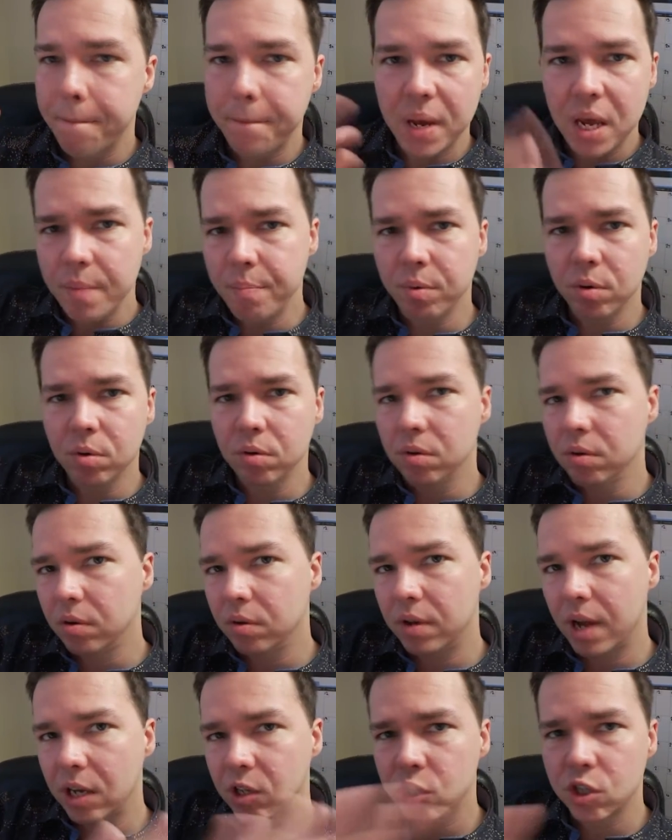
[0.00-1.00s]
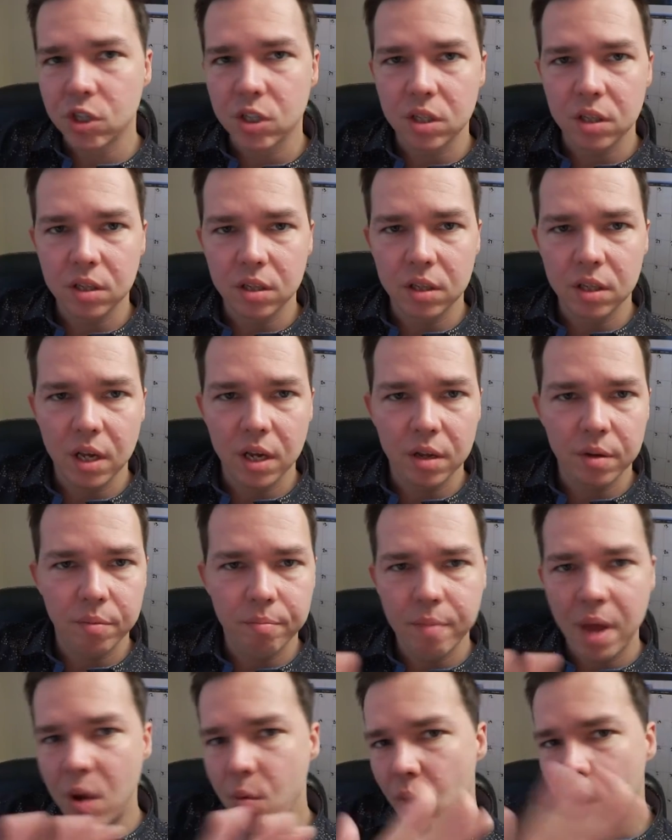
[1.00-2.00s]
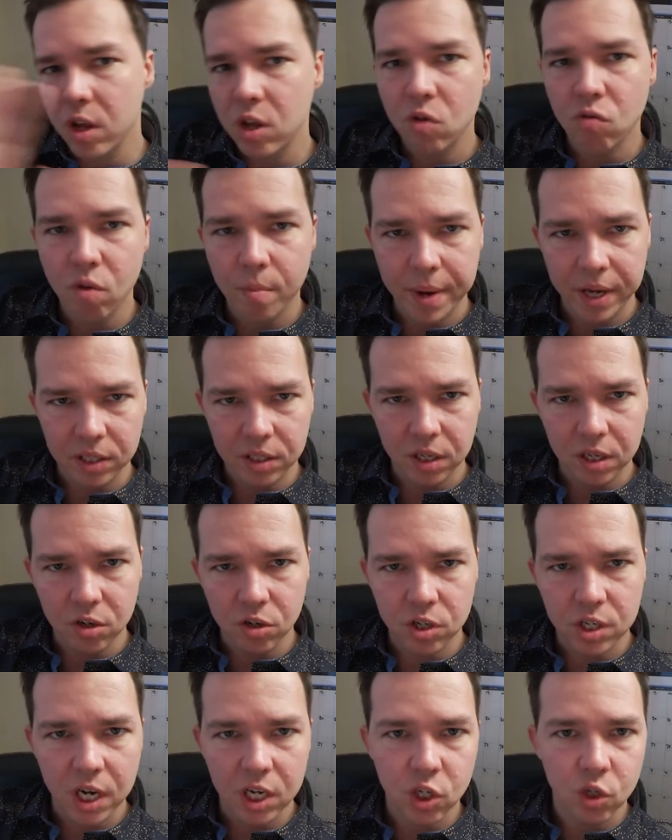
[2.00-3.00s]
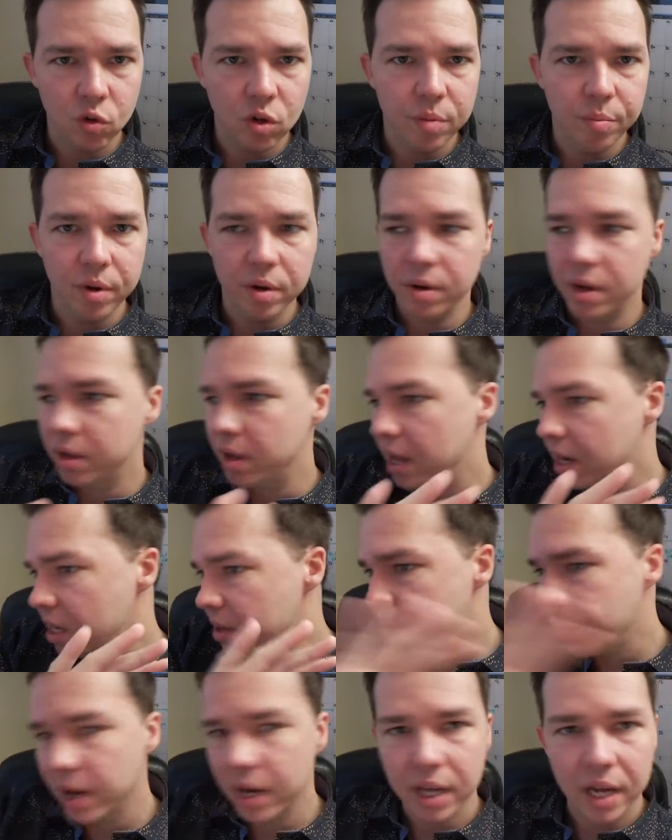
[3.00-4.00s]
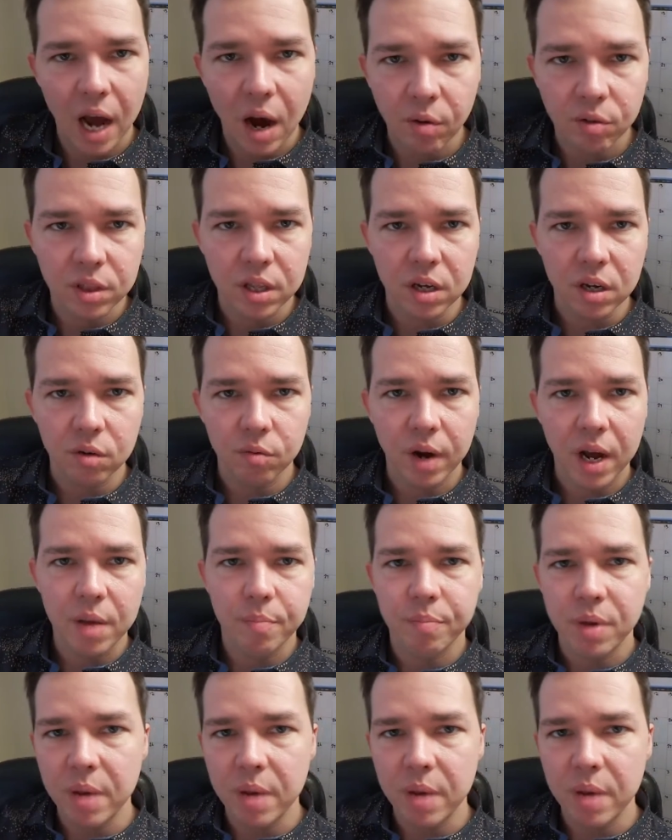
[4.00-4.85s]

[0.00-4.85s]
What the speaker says: people, not just that may want you romantically or sexually, but anybody out there, right?